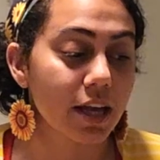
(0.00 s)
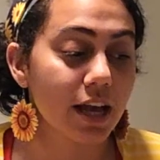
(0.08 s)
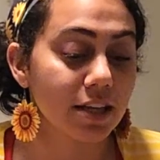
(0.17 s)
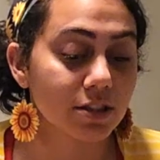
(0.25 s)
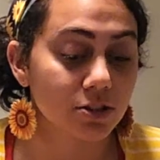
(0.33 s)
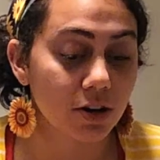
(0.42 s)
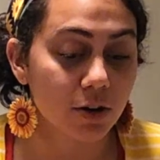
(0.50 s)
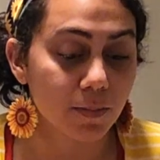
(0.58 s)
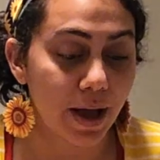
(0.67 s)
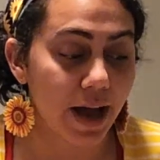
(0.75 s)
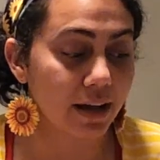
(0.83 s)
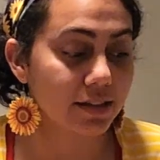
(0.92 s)
and starter
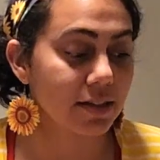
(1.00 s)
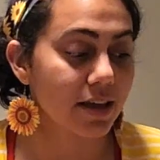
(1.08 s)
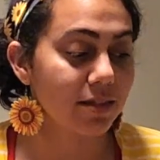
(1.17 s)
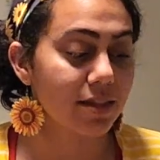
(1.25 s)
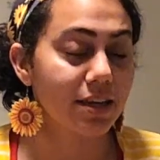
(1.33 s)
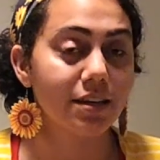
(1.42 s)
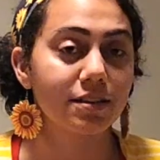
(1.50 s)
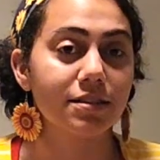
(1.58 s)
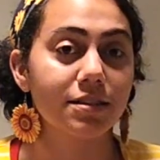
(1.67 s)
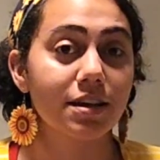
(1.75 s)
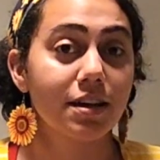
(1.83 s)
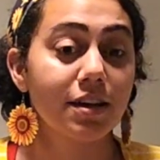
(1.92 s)
packs and things
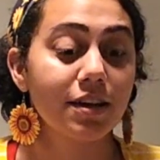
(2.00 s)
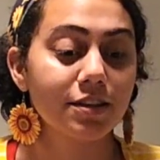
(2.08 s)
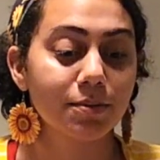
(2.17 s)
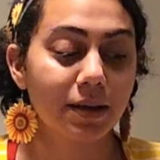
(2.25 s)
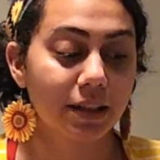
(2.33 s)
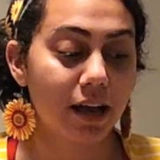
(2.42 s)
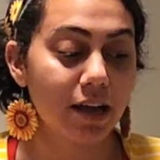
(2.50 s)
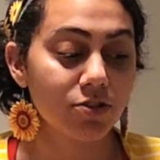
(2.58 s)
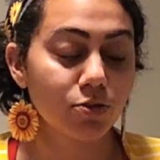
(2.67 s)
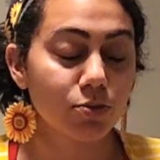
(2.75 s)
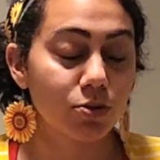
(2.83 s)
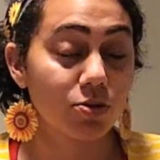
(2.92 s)
to my
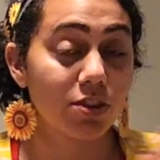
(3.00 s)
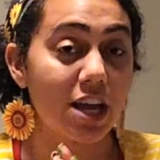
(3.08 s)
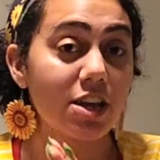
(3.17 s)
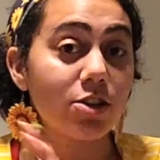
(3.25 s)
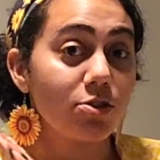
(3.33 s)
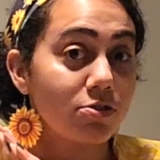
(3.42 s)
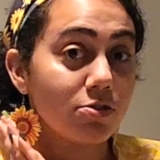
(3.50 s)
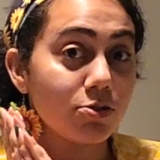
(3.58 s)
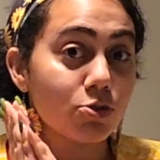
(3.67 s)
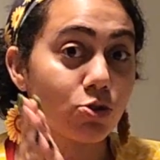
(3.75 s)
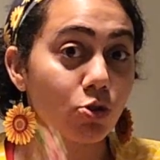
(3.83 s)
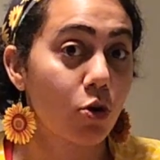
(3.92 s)
classroom. So thank you
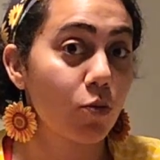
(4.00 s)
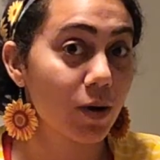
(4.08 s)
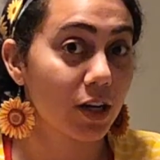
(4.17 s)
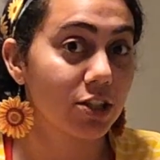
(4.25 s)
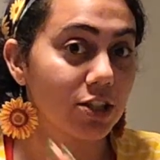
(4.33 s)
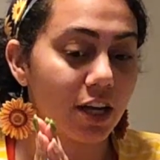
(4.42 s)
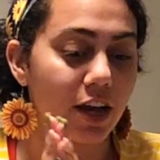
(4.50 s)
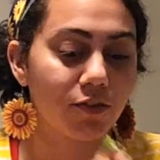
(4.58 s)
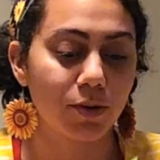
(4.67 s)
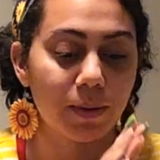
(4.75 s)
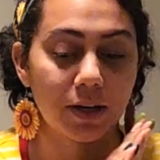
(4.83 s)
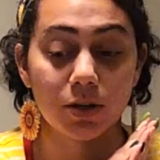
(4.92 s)
so much to
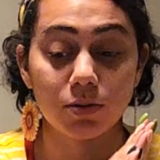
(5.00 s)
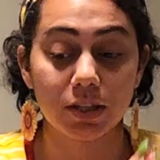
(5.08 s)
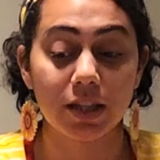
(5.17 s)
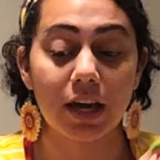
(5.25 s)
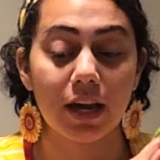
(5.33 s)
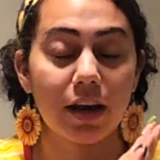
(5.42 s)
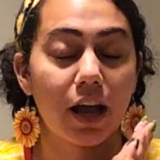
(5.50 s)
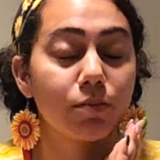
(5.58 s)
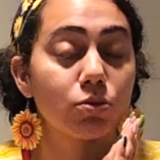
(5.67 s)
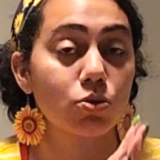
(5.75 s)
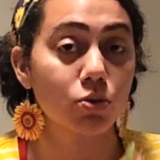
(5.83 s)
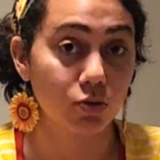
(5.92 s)
everybody who did that. I'm
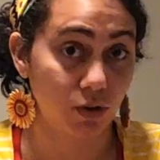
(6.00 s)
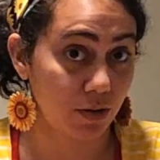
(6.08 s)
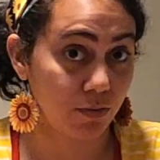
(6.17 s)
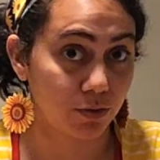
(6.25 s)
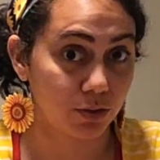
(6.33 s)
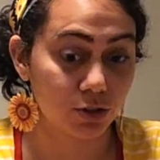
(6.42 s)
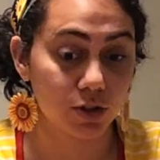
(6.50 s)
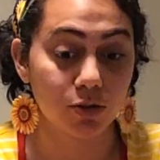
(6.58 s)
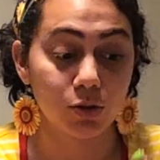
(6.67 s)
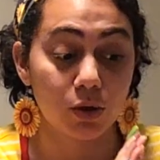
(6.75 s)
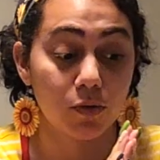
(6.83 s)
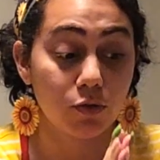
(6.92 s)
so grateful to you.
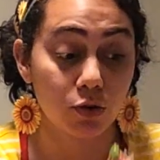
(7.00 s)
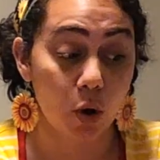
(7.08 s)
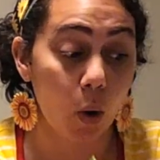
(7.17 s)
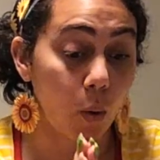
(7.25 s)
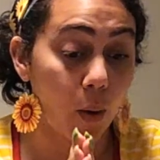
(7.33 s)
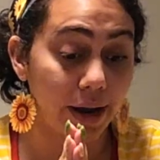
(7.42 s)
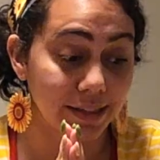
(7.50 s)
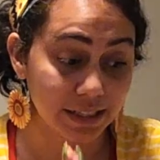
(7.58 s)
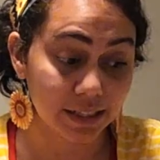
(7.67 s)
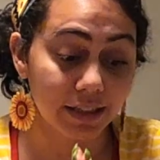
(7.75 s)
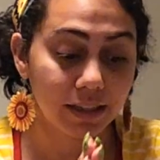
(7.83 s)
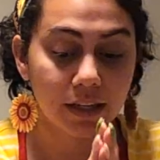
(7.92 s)
You have no
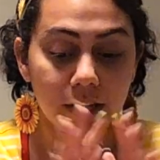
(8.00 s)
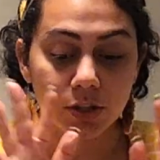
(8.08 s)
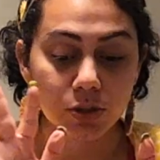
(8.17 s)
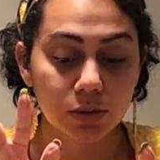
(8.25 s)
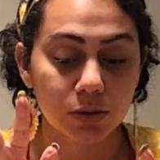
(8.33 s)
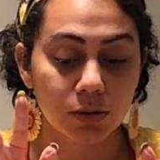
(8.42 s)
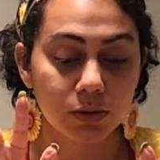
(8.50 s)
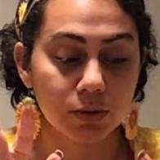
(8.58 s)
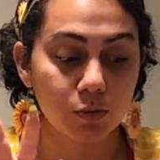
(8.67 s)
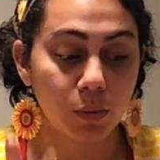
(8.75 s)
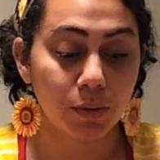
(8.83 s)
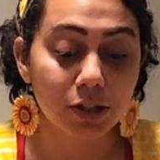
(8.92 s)
idea. So we're,
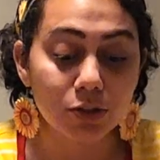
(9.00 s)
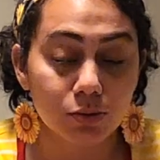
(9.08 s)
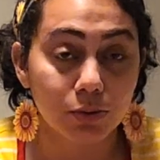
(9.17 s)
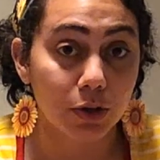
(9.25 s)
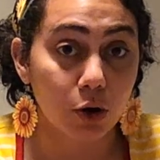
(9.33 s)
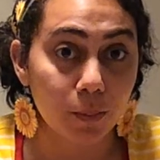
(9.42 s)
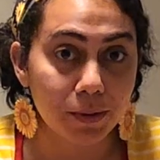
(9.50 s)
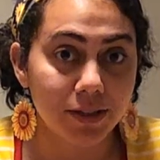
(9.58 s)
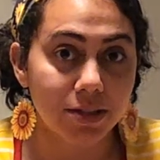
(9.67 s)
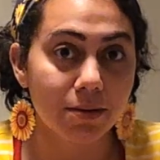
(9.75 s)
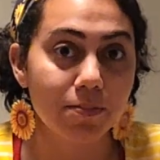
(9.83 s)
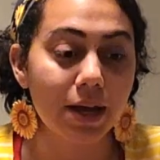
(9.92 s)
what we're gonna do is we're gonna open this
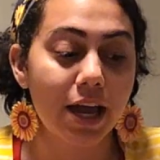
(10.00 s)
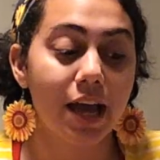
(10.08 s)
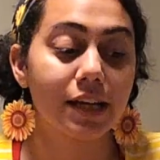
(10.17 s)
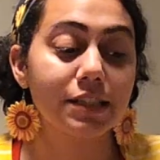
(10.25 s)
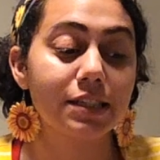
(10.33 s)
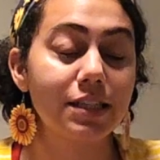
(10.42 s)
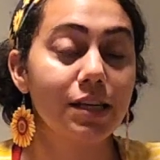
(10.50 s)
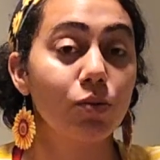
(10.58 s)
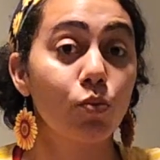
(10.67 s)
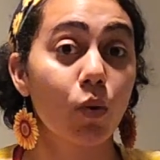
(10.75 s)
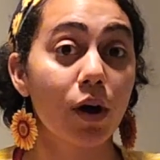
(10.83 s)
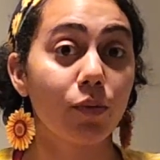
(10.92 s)
up and see
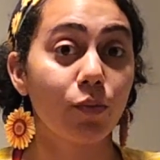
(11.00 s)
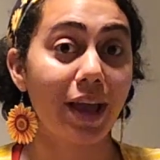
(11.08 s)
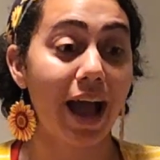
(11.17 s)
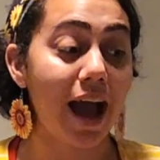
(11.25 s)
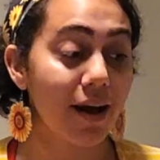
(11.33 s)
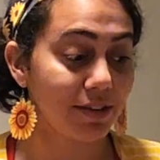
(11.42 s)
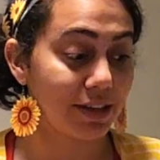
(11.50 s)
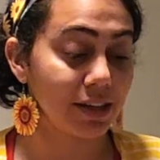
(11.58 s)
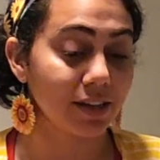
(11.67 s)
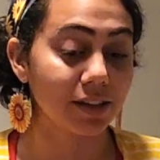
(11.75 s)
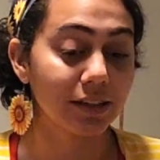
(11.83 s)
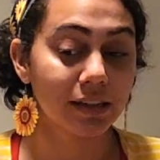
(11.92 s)
what we have in
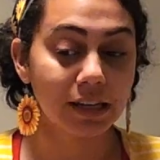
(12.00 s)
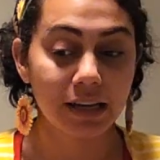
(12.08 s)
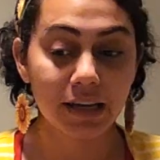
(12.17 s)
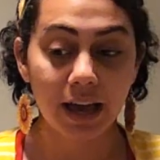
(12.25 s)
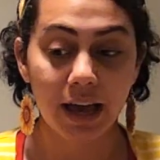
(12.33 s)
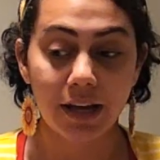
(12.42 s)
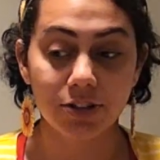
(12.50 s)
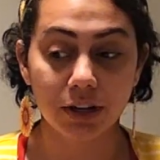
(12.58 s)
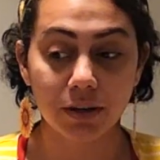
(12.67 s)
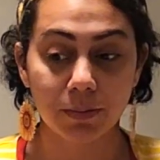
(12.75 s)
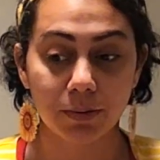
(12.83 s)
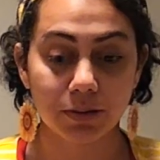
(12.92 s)
here and try to
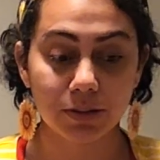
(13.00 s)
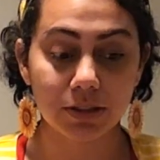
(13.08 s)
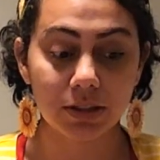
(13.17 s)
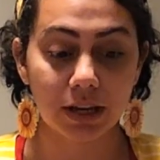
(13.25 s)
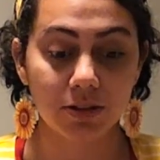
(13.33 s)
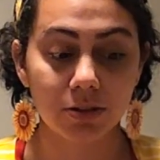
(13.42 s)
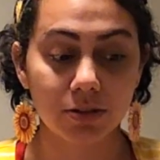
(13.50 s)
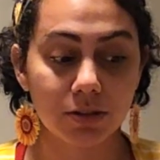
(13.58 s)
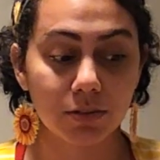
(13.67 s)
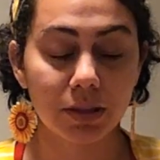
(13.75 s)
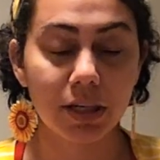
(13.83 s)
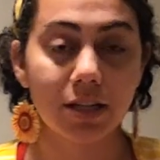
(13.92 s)
put together
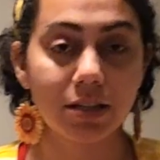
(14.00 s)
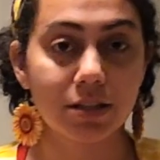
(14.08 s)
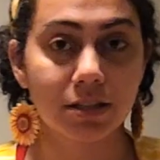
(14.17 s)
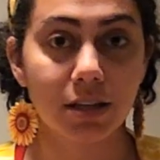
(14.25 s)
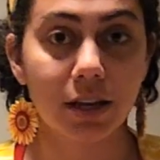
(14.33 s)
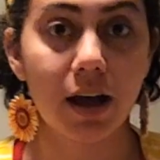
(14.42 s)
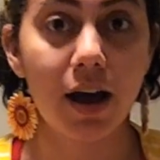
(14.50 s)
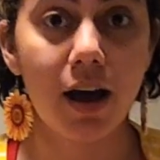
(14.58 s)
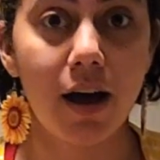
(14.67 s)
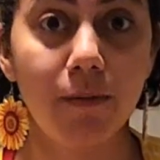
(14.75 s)
some things uh,